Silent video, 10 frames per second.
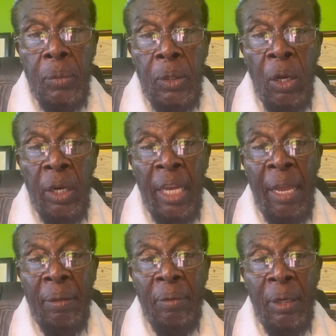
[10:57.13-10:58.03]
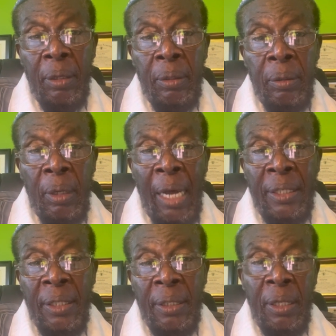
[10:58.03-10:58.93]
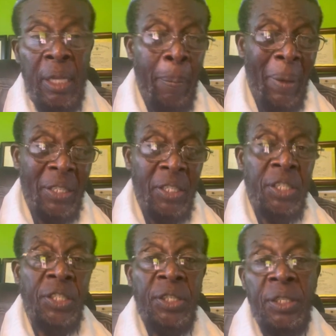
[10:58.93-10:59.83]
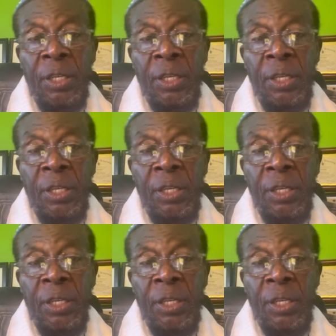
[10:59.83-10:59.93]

Okay? Because the apostles,